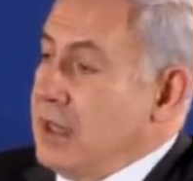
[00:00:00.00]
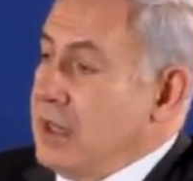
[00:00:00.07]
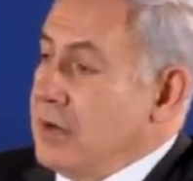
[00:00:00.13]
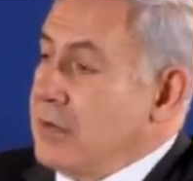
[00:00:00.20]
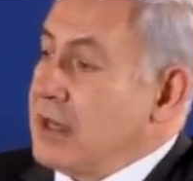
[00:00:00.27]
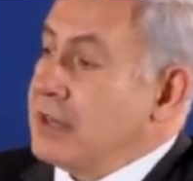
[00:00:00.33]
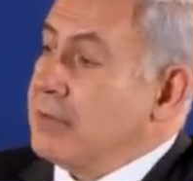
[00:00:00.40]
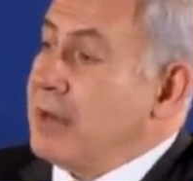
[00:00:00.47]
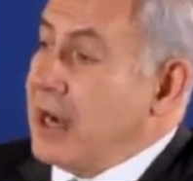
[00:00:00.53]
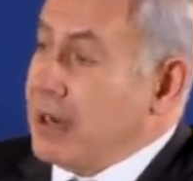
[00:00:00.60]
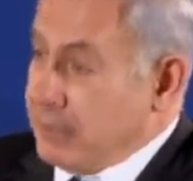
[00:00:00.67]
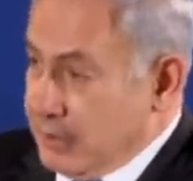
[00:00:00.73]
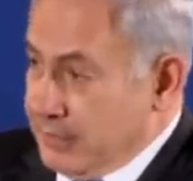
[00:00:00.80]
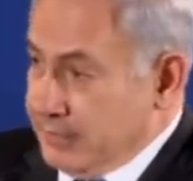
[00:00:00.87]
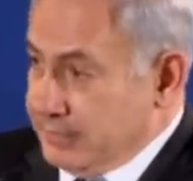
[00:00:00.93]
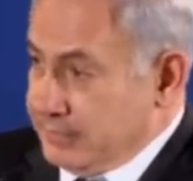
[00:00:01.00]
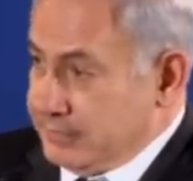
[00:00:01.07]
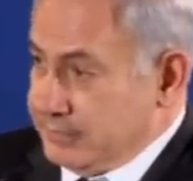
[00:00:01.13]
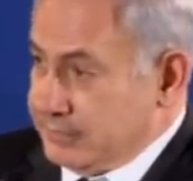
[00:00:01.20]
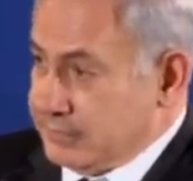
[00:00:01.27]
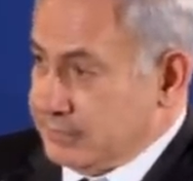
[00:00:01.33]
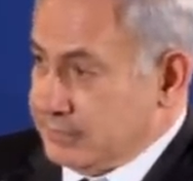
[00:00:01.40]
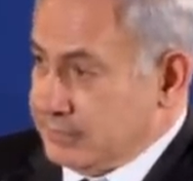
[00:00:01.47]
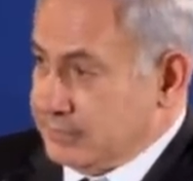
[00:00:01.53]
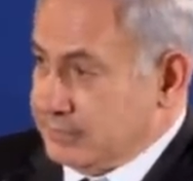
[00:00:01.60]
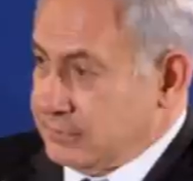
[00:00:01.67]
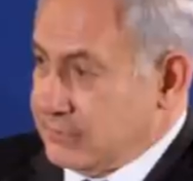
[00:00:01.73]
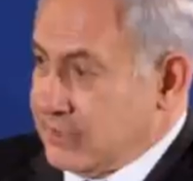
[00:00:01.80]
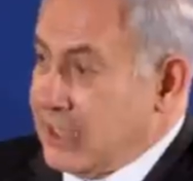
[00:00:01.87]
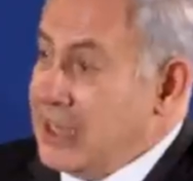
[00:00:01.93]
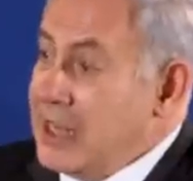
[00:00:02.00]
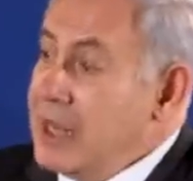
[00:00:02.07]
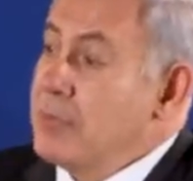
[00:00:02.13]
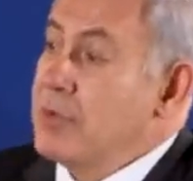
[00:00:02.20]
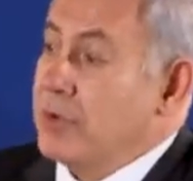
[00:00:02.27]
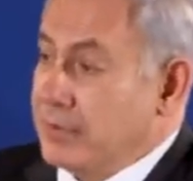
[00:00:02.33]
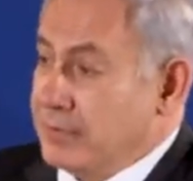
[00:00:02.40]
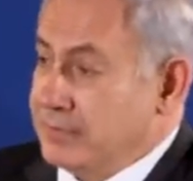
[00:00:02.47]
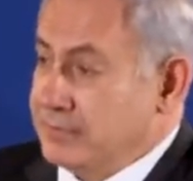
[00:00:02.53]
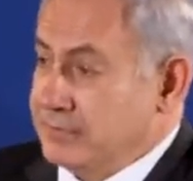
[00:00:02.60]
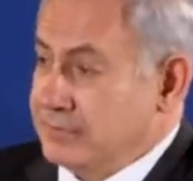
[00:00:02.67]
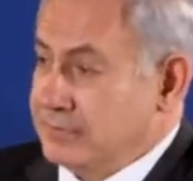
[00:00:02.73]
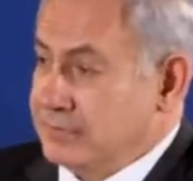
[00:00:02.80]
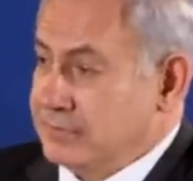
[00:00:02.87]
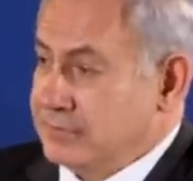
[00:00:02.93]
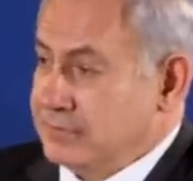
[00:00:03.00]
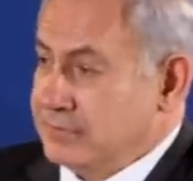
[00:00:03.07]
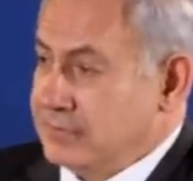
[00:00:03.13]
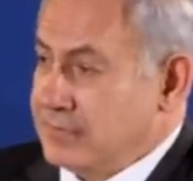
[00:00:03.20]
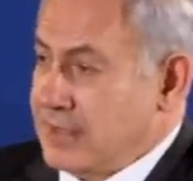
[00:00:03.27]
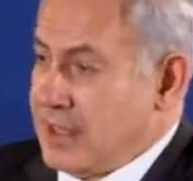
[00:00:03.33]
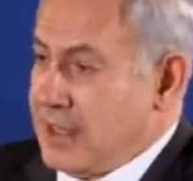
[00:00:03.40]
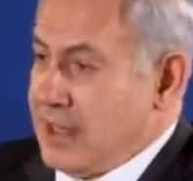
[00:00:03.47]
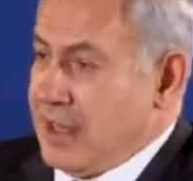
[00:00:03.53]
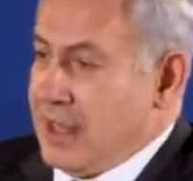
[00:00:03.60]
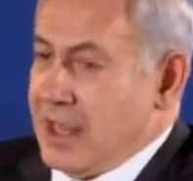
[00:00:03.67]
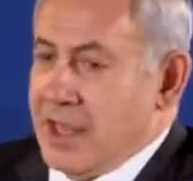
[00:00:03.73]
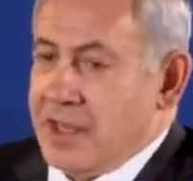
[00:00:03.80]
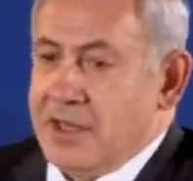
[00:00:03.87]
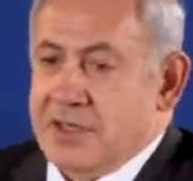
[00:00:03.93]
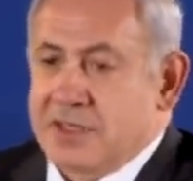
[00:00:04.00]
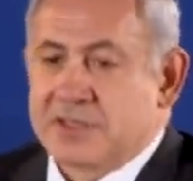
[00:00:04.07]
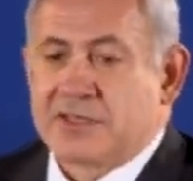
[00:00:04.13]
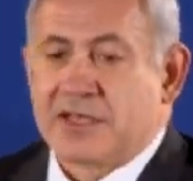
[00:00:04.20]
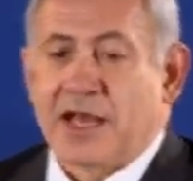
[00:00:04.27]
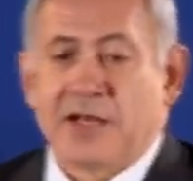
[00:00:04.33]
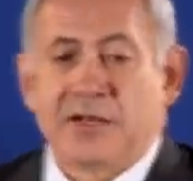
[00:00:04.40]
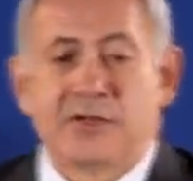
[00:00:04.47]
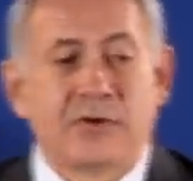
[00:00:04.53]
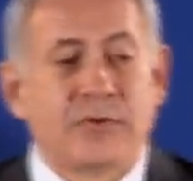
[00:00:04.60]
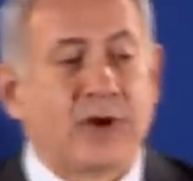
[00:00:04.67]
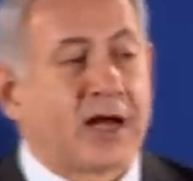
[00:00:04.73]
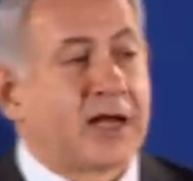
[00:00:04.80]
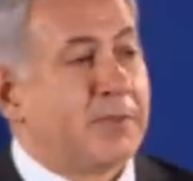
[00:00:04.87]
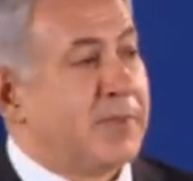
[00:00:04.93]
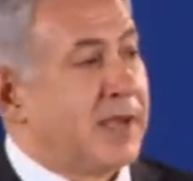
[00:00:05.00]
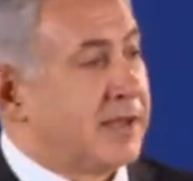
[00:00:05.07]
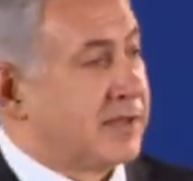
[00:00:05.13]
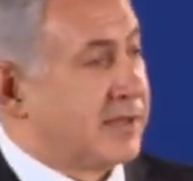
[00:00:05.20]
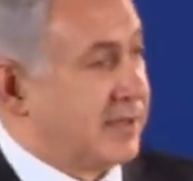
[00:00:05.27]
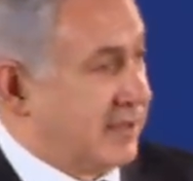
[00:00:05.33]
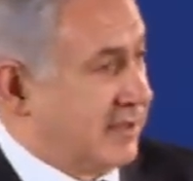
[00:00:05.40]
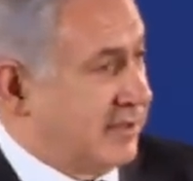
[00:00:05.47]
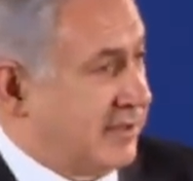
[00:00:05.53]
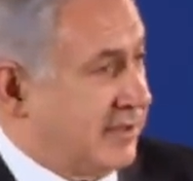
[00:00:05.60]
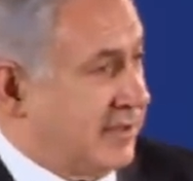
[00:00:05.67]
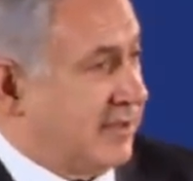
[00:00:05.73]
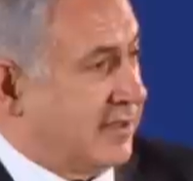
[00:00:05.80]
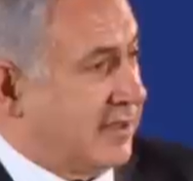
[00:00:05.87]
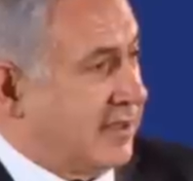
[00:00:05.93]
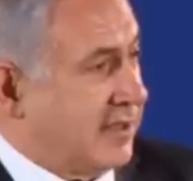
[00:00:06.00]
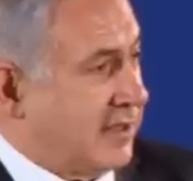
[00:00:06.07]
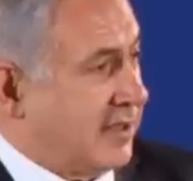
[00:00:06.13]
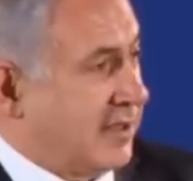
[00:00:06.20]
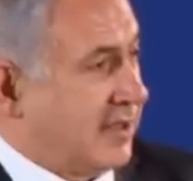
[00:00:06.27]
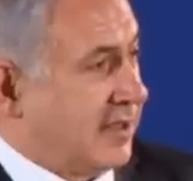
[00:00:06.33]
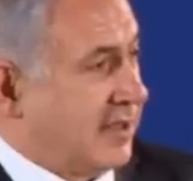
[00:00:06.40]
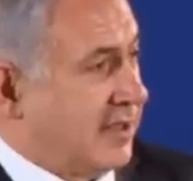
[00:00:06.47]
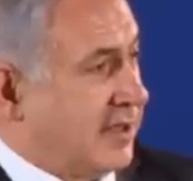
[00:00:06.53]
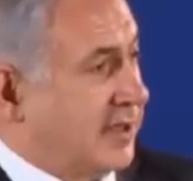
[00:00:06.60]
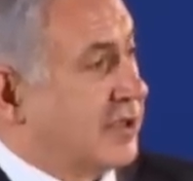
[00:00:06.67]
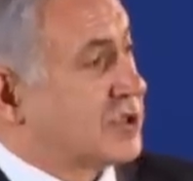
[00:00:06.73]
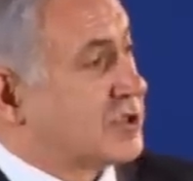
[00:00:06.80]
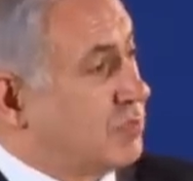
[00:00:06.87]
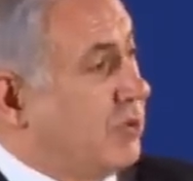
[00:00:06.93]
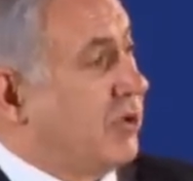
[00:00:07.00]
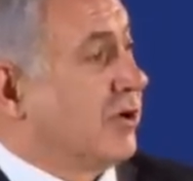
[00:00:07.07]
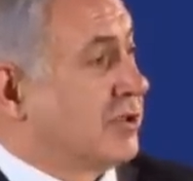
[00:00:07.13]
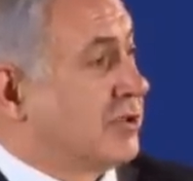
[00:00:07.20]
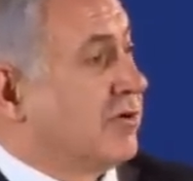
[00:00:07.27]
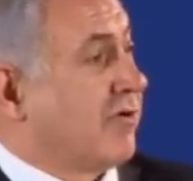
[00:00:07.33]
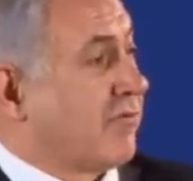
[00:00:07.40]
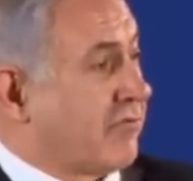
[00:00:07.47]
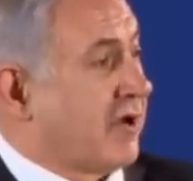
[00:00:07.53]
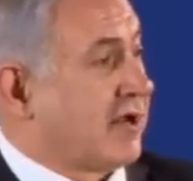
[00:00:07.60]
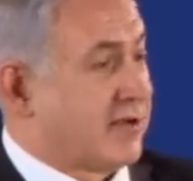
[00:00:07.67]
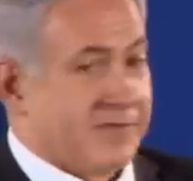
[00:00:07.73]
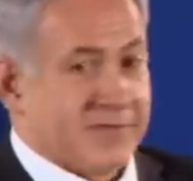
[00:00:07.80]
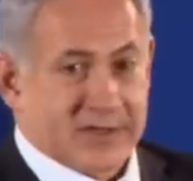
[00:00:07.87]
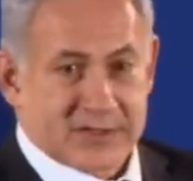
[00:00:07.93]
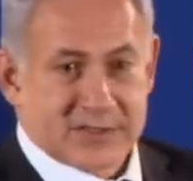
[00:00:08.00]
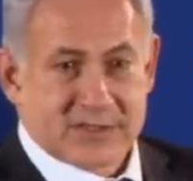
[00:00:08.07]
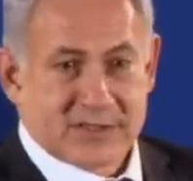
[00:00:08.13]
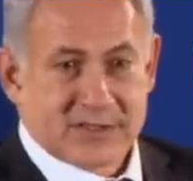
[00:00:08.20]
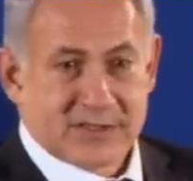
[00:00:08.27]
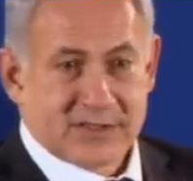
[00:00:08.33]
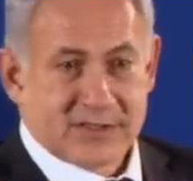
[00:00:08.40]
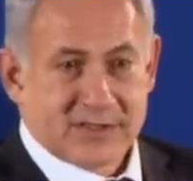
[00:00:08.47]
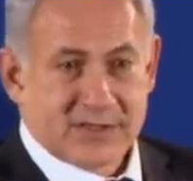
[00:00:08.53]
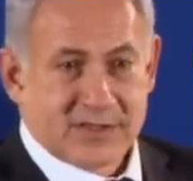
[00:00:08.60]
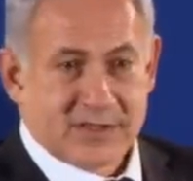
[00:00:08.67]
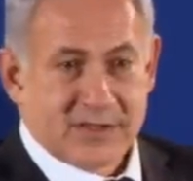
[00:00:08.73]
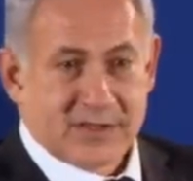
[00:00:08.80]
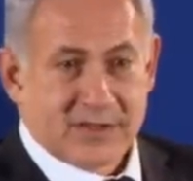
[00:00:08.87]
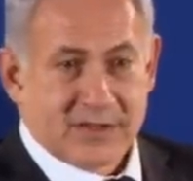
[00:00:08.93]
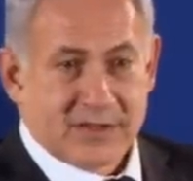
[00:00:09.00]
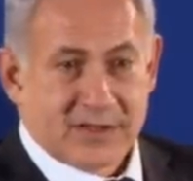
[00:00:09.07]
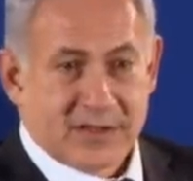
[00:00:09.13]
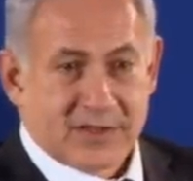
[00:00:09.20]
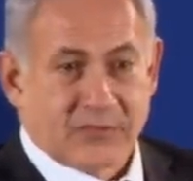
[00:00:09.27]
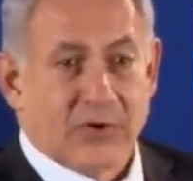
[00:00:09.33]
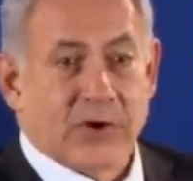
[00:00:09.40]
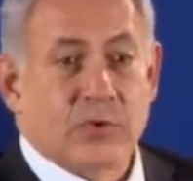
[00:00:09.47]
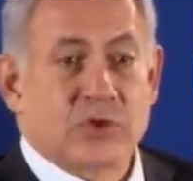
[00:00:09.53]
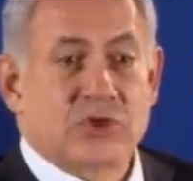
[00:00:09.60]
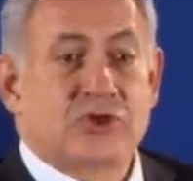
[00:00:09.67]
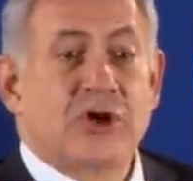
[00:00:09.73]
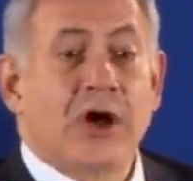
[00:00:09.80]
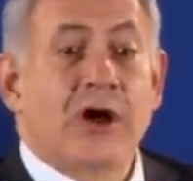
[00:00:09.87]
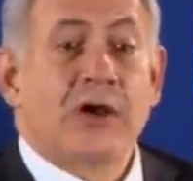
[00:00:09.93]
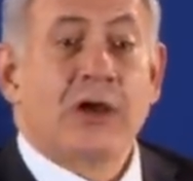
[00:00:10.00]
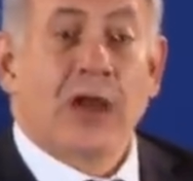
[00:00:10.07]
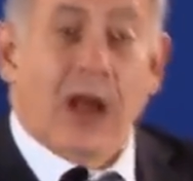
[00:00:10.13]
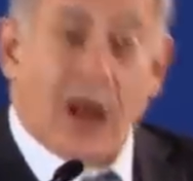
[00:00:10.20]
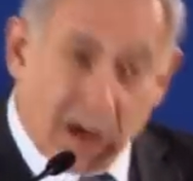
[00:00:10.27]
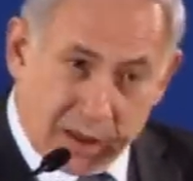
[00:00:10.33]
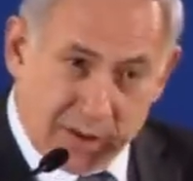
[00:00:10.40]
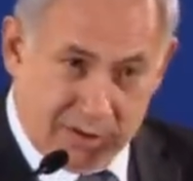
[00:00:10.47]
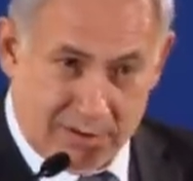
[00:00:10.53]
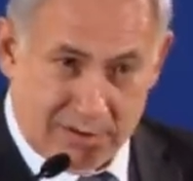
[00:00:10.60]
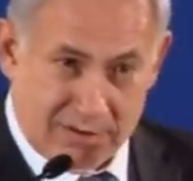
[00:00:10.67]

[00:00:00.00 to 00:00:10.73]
the Bible in Hebrew. And he decided to recommend this book to a friend of his. His friend was John Locke,